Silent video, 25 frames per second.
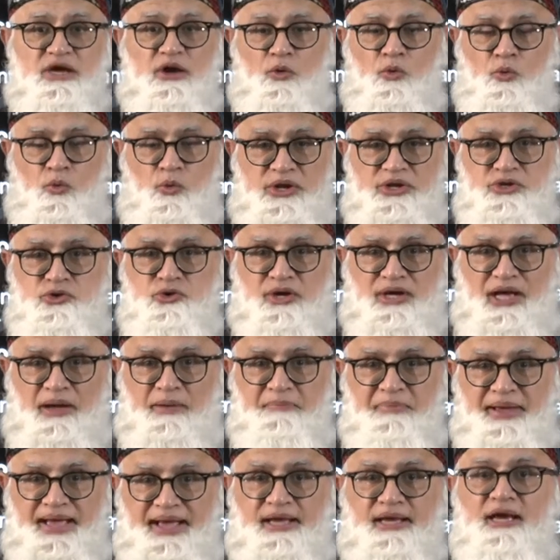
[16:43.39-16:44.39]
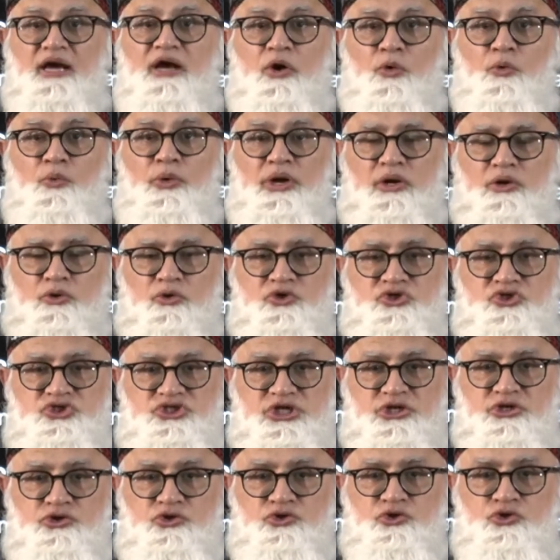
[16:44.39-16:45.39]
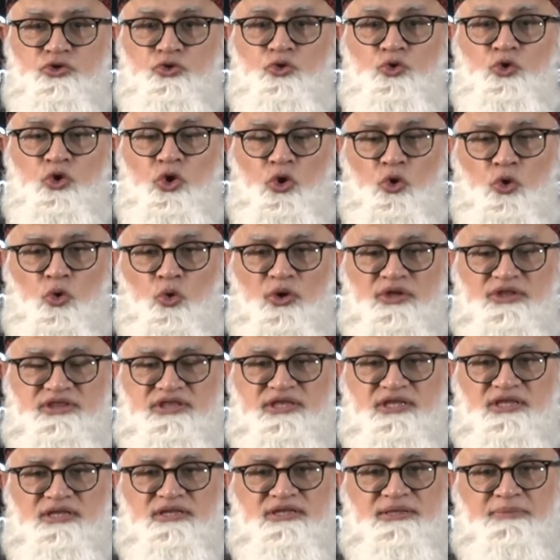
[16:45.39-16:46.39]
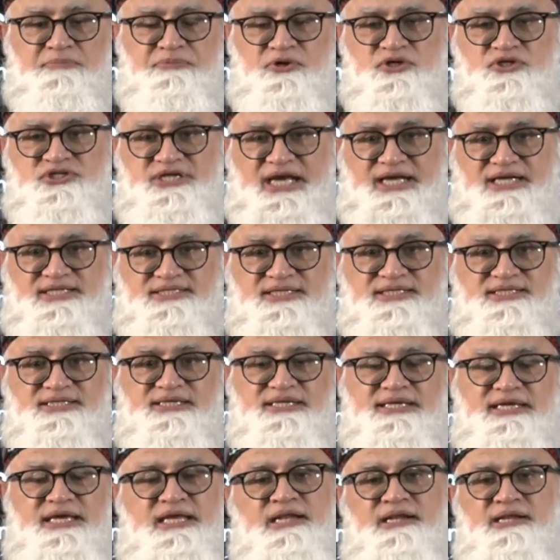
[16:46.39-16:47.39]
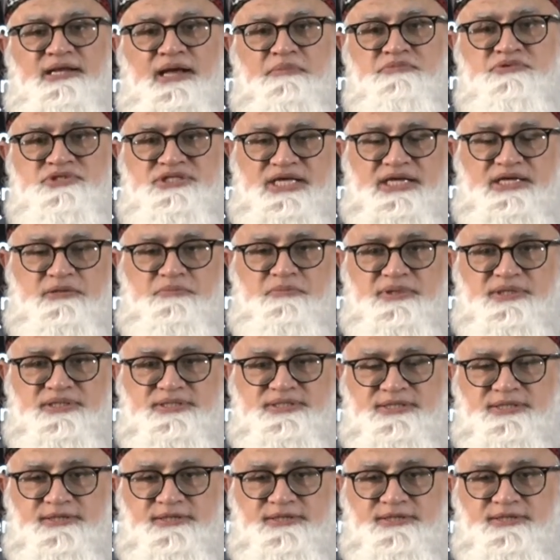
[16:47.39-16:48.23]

When you come back, we'll continue with the projected income statement.